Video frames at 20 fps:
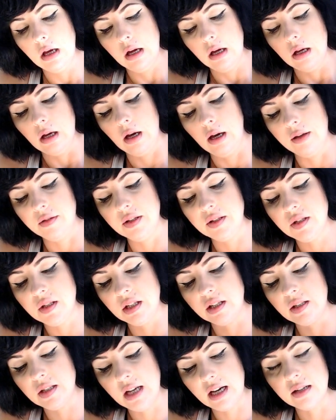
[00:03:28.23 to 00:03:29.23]
The
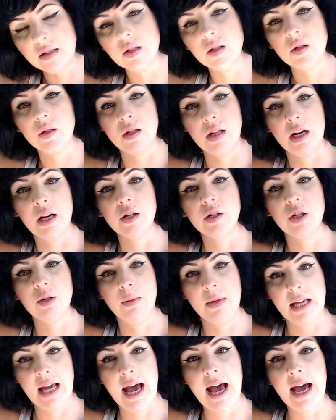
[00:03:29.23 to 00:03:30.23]
success is there to be
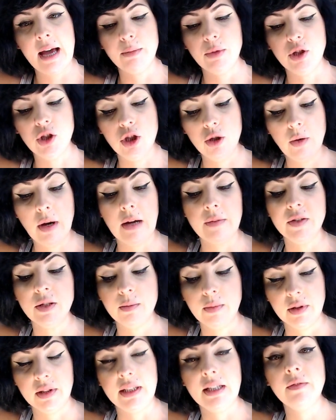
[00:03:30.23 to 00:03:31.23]
had, but you have to
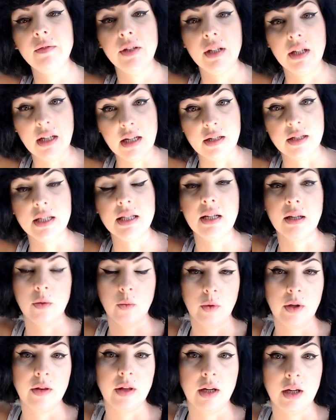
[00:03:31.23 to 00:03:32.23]
believe in it and stick
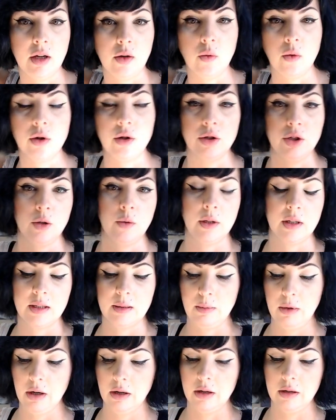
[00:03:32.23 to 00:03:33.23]
with it in order to
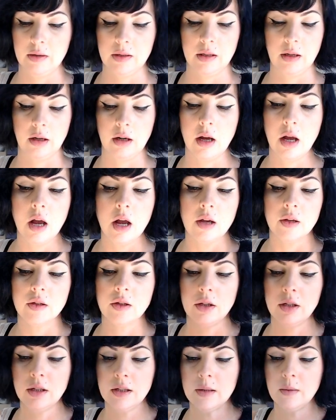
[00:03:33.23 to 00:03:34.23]
experience it. So I
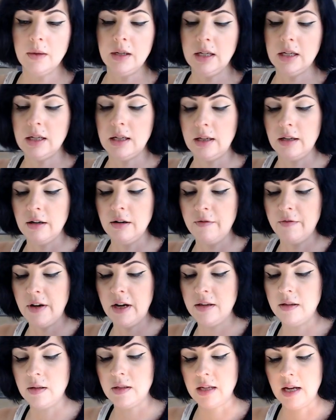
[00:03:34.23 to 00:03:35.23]
just want to clarify
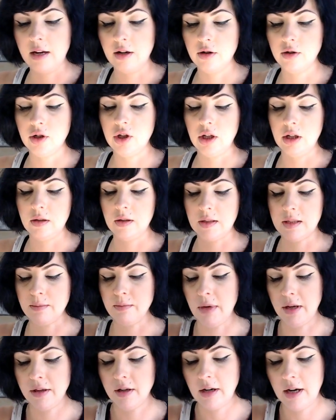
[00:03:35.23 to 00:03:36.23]
this energy, this
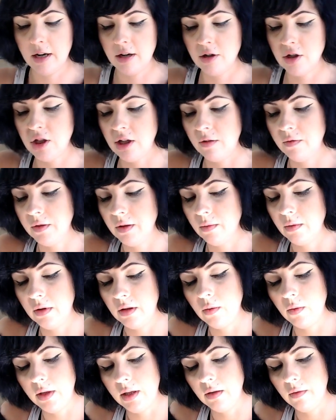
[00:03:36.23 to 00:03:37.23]
mother energy I feel with the
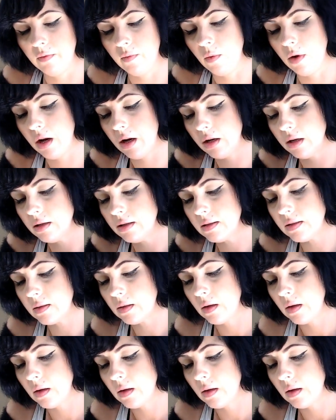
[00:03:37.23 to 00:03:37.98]
Queen of Wands.